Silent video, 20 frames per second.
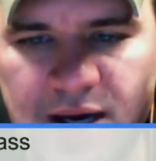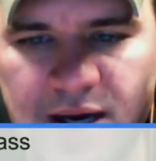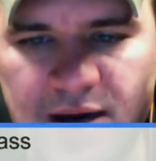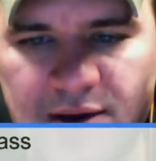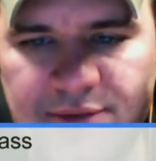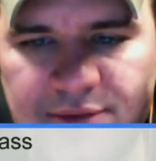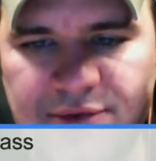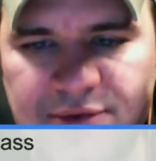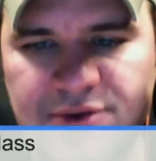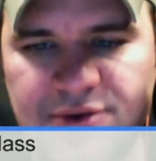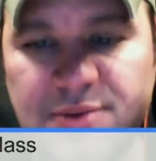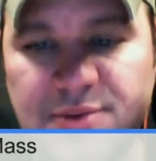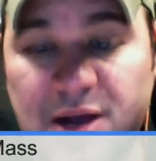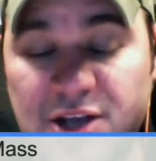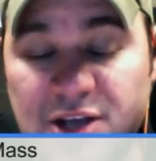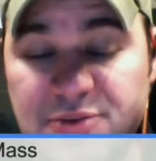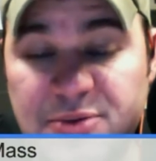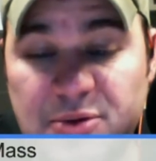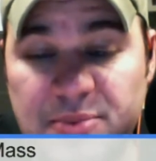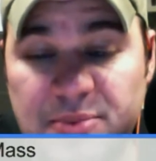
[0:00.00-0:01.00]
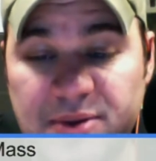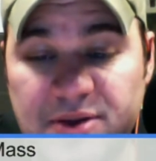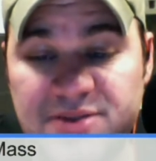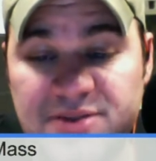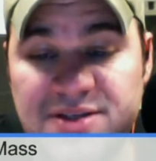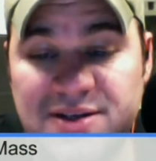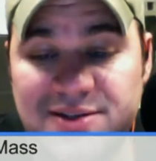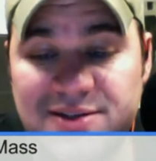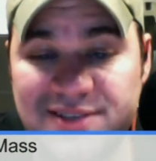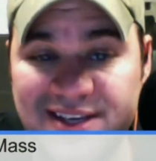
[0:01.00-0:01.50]
for some hospital bills,
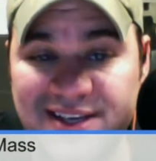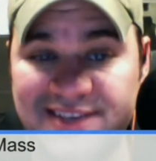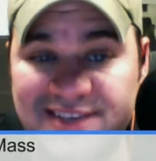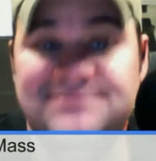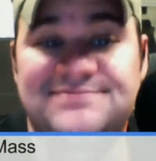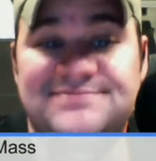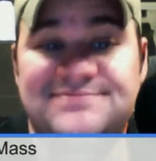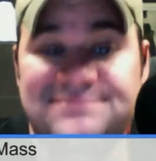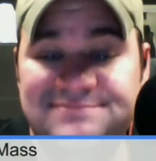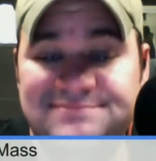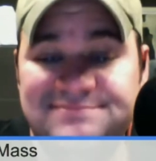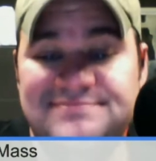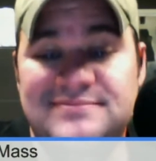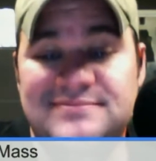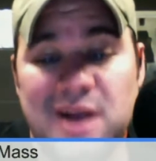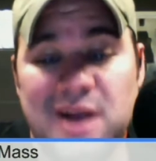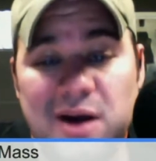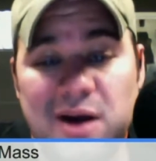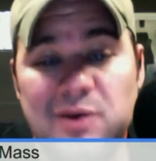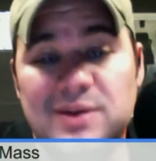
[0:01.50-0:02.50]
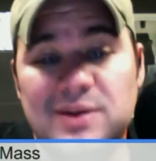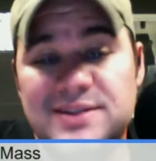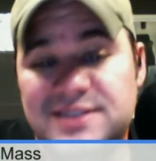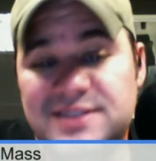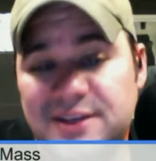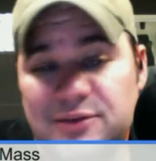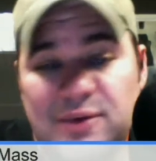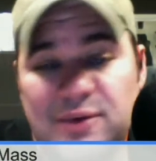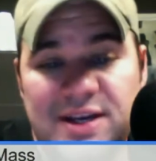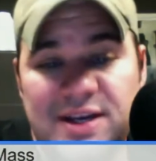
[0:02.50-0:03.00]
and I was like, all right, well, let's see
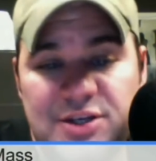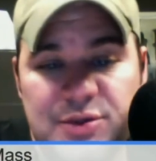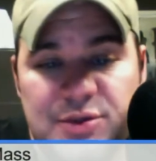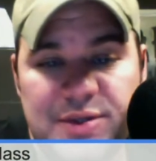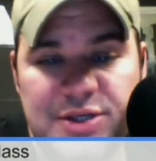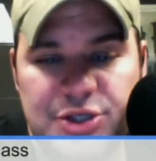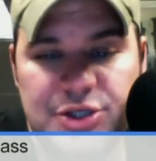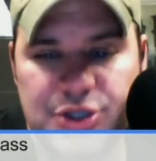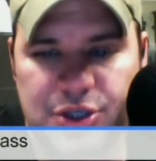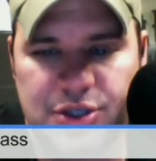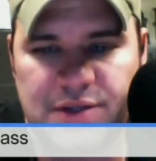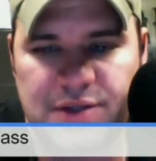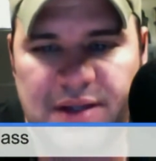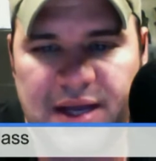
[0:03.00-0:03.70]
if we can get you insured.